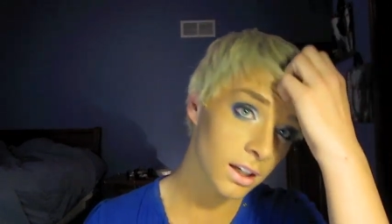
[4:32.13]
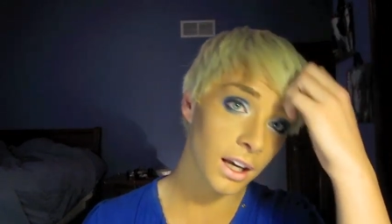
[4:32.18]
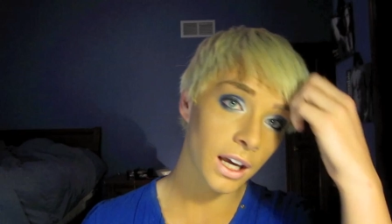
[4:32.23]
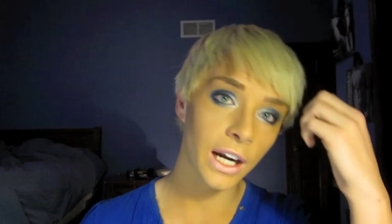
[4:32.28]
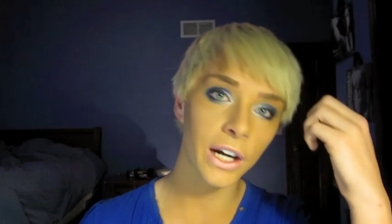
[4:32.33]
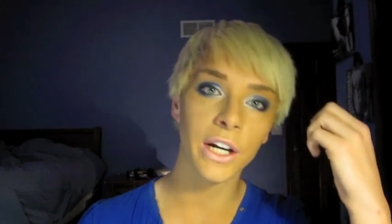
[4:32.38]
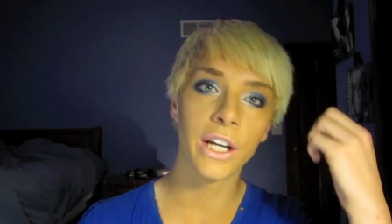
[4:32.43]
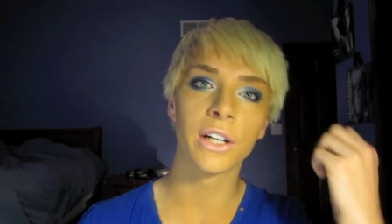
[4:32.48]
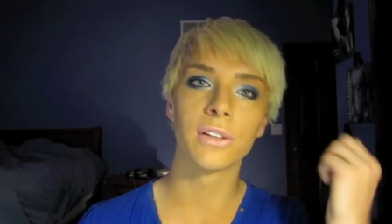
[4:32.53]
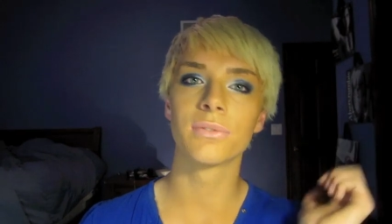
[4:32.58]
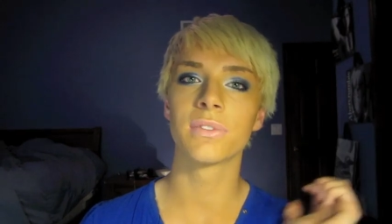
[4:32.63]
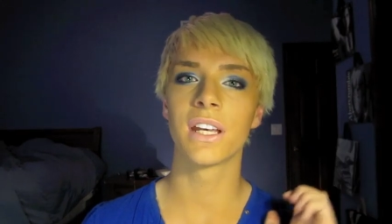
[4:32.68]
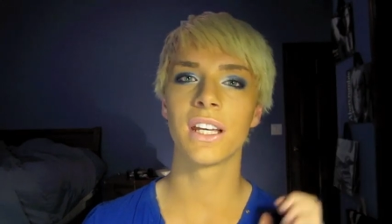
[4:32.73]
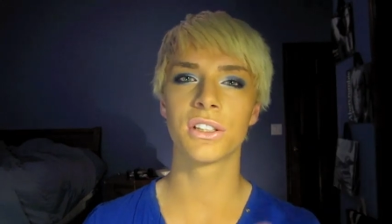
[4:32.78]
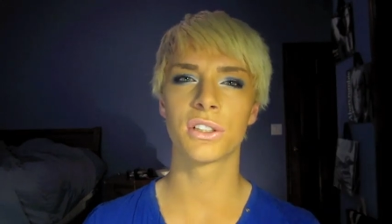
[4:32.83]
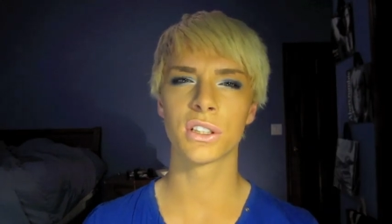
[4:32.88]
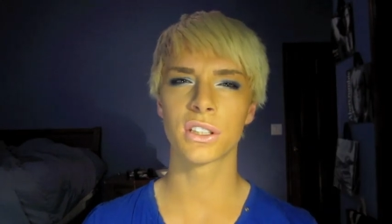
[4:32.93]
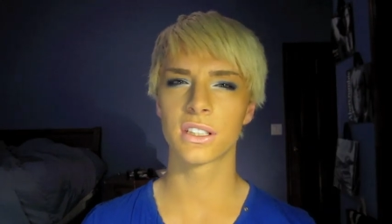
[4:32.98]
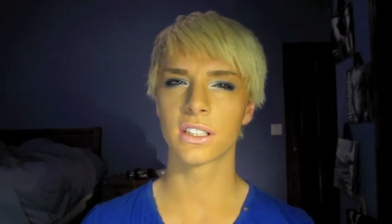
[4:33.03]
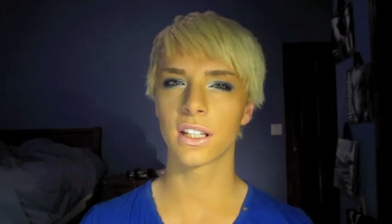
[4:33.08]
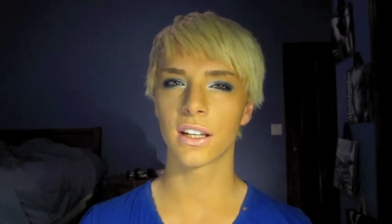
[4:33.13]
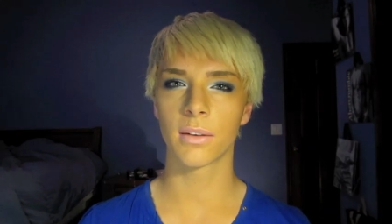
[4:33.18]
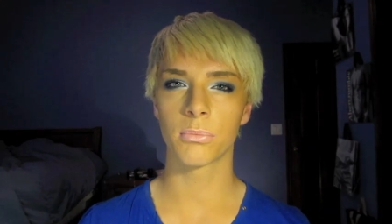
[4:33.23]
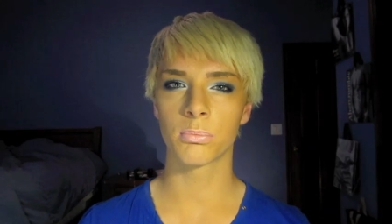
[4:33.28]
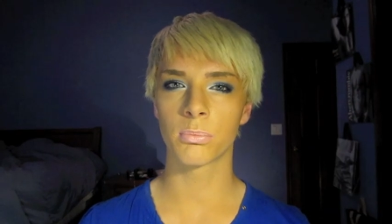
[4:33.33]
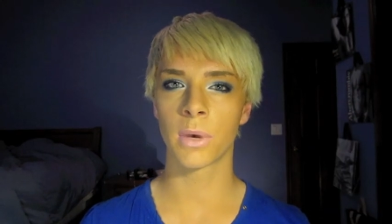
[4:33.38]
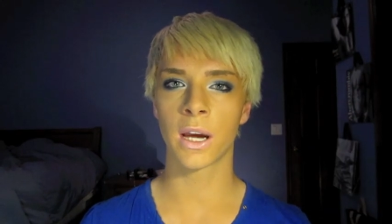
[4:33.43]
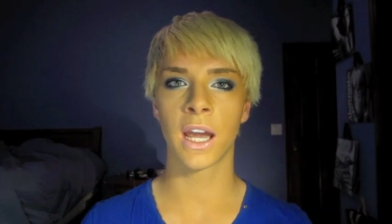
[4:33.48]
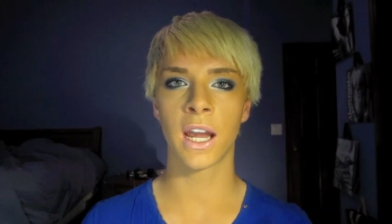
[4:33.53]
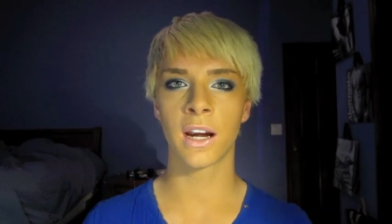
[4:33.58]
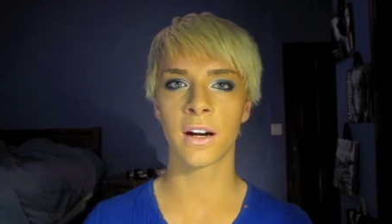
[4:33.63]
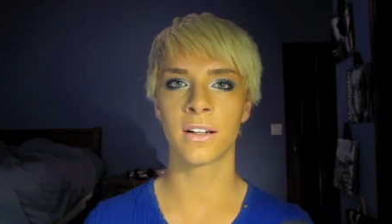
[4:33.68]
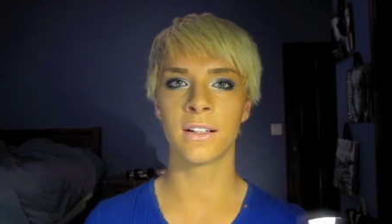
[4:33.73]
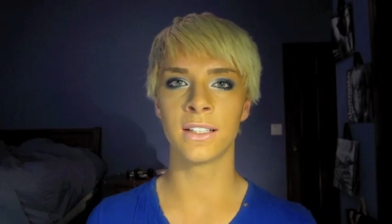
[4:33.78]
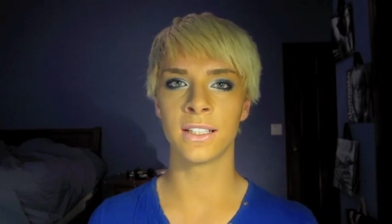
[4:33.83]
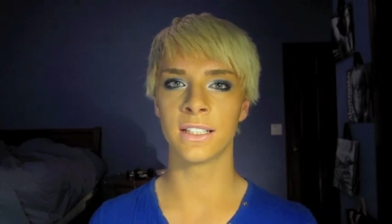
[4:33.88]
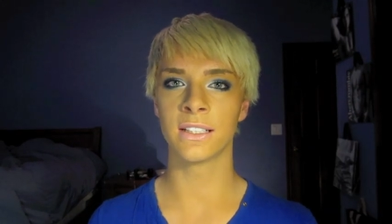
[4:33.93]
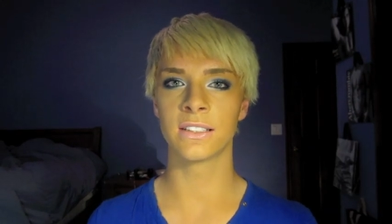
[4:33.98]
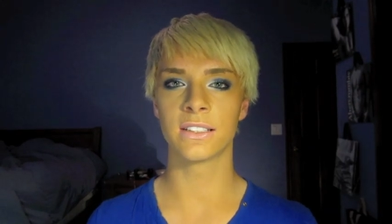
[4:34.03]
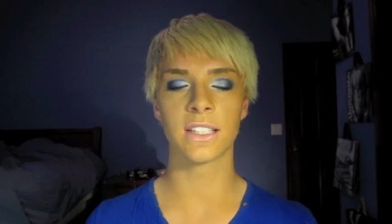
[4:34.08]
I don't know, it just my hair
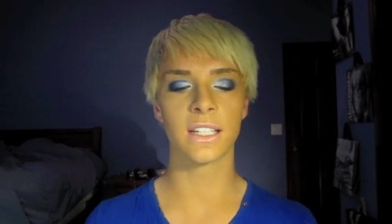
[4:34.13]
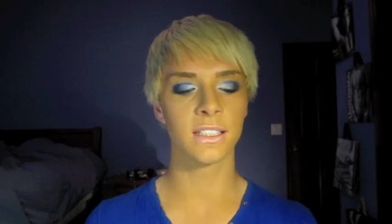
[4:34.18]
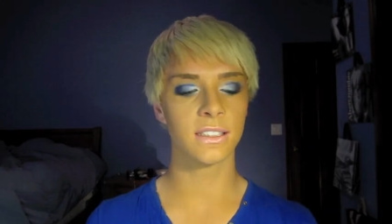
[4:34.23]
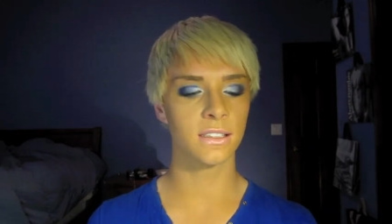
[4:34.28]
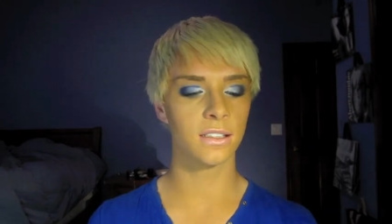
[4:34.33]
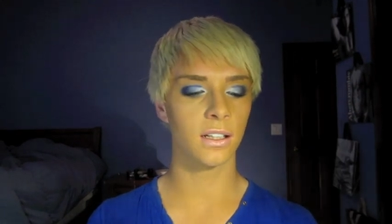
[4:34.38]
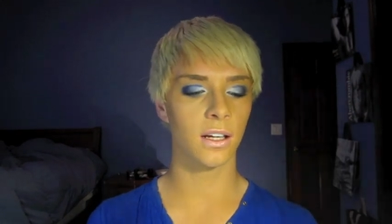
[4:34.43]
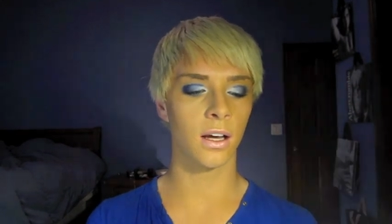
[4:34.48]
needs it.